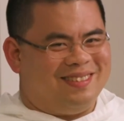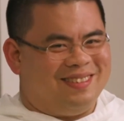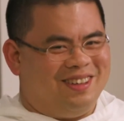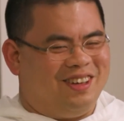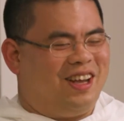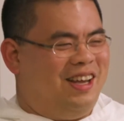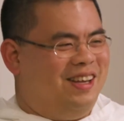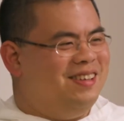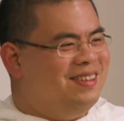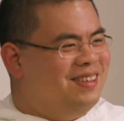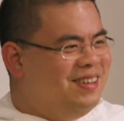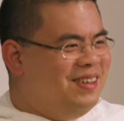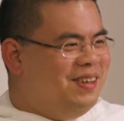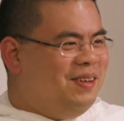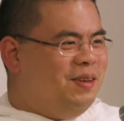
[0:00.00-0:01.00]
Okay.
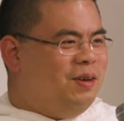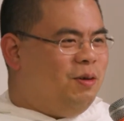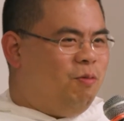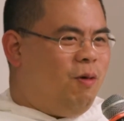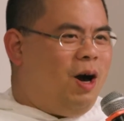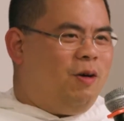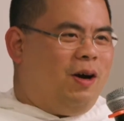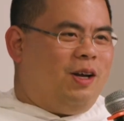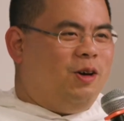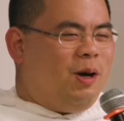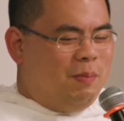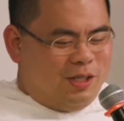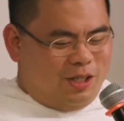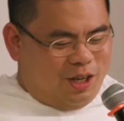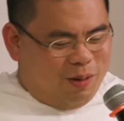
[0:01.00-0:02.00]
Wow, I know I'm
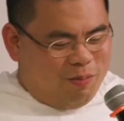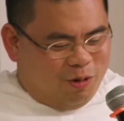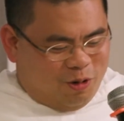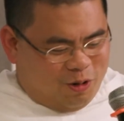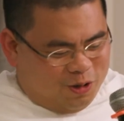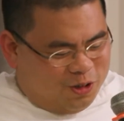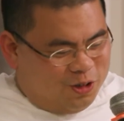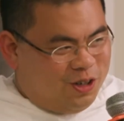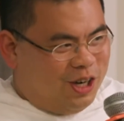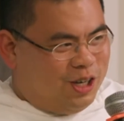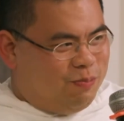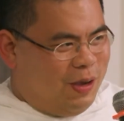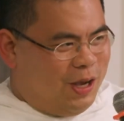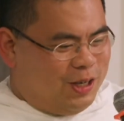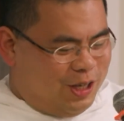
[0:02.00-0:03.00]
in Singapore because you guys
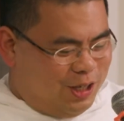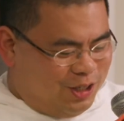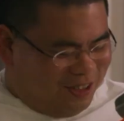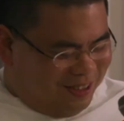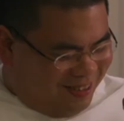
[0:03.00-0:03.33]
pay attention.